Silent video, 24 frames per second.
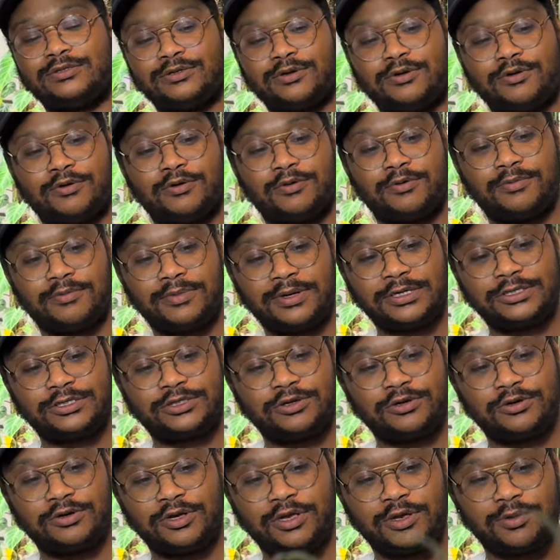So make
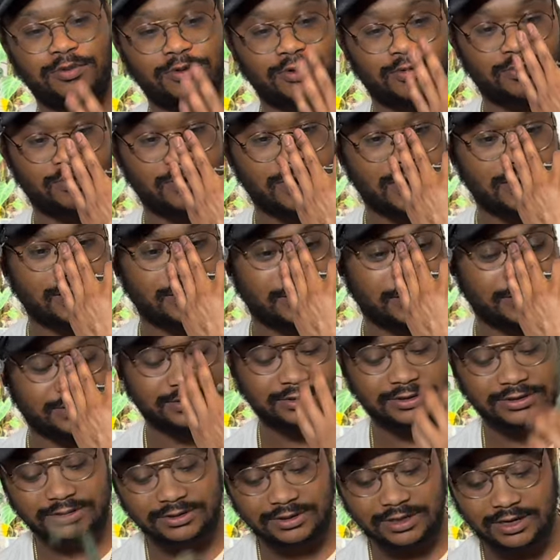sure you keep your
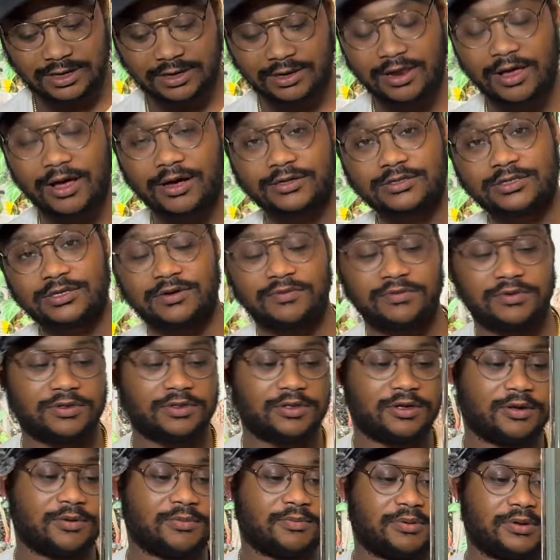brackets. It locks
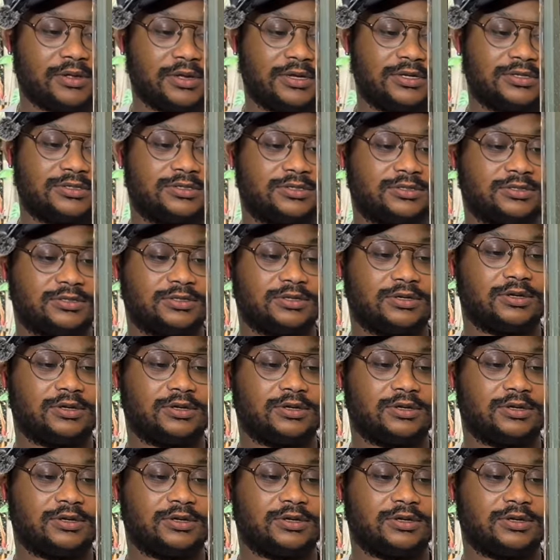everything in place.